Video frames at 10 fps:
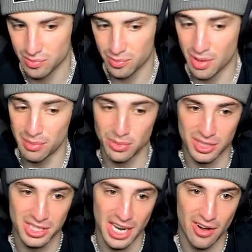Blood Moon's
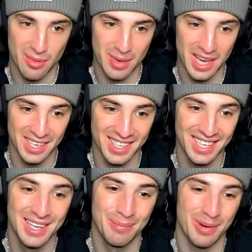scary, man.
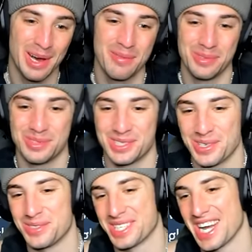Blood Moon's
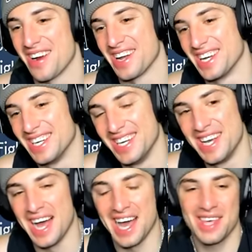so scary.
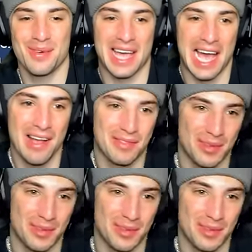I think we have